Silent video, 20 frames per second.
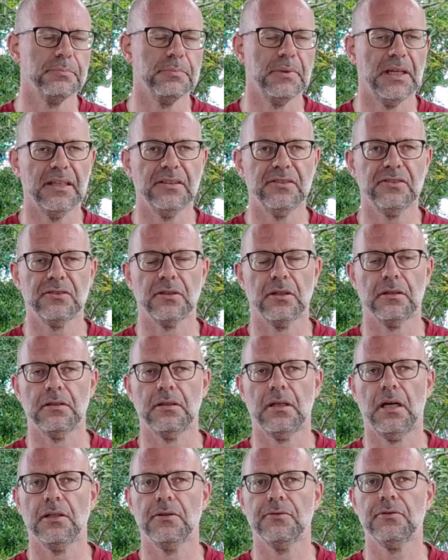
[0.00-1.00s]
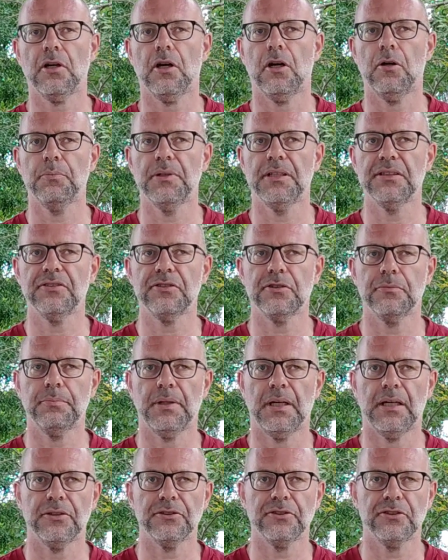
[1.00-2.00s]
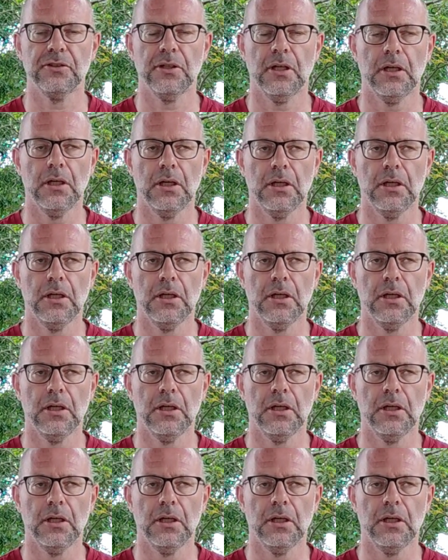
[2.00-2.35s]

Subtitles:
makes a lot of comments about